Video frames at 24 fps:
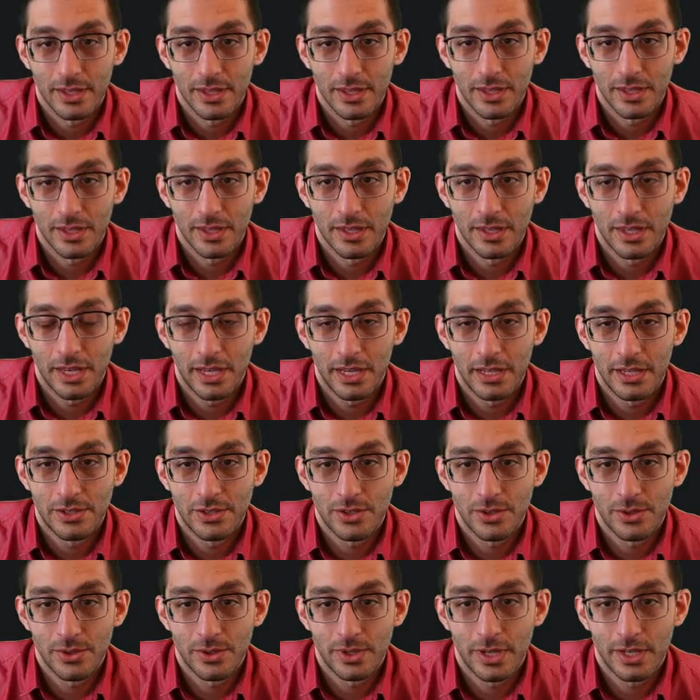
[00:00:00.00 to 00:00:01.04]
Okay,
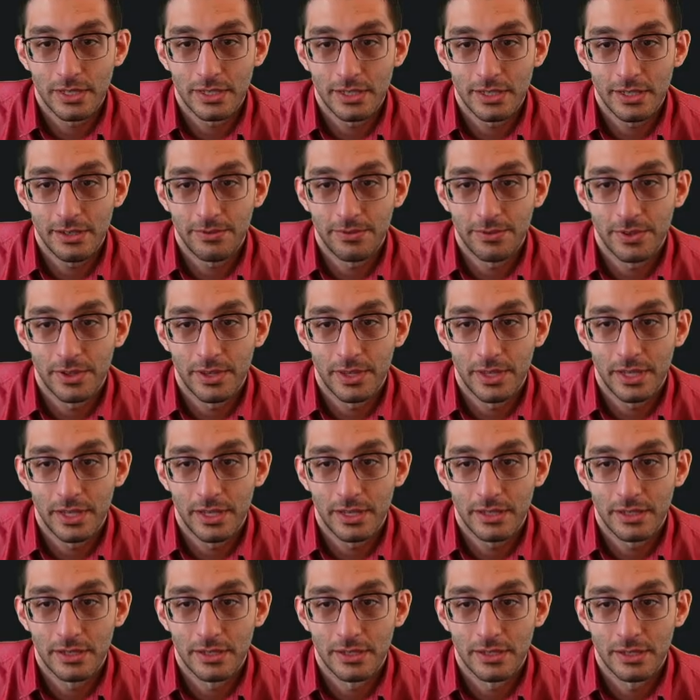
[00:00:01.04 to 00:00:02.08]
so cutscene for
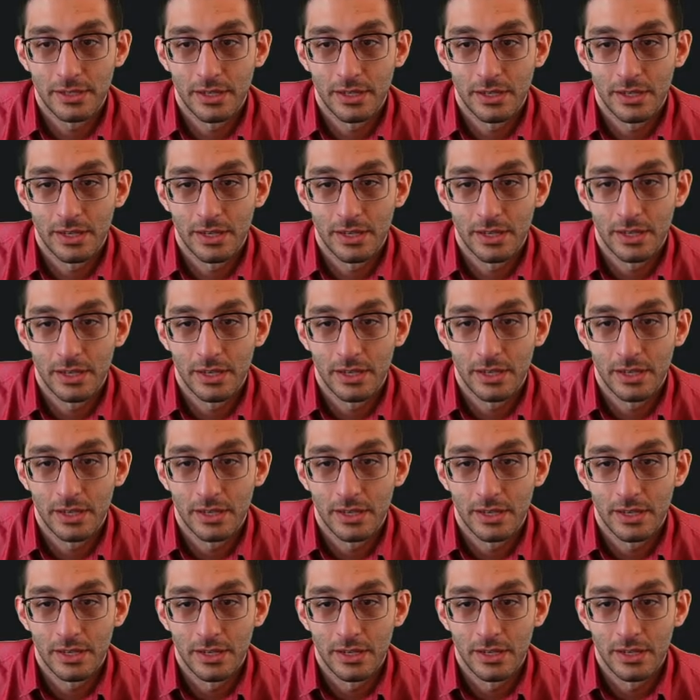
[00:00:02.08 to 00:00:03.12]
this.
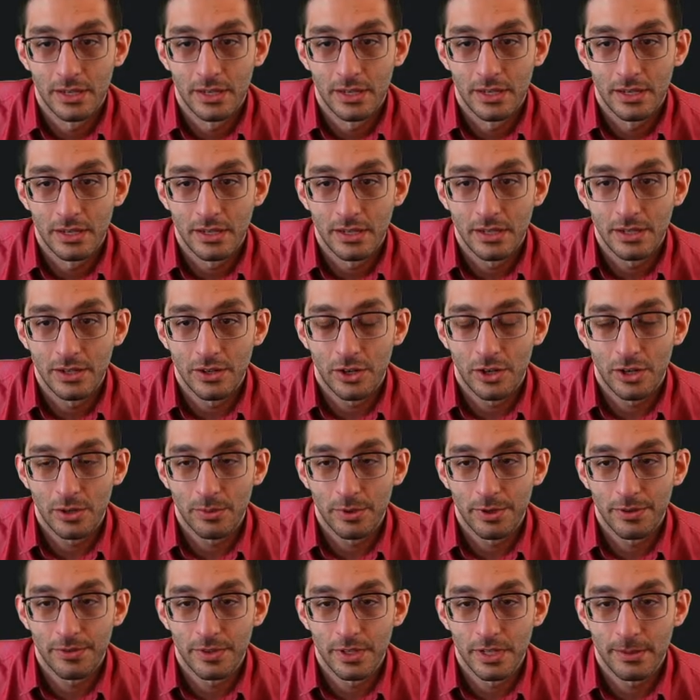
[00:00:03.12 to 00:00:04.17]
Need artwork
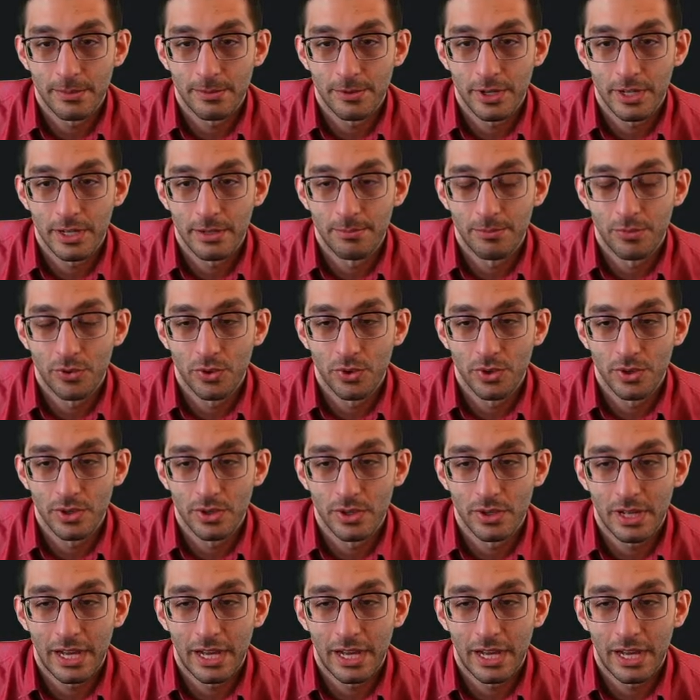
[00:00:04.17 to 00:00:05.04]
for the upgraded portal.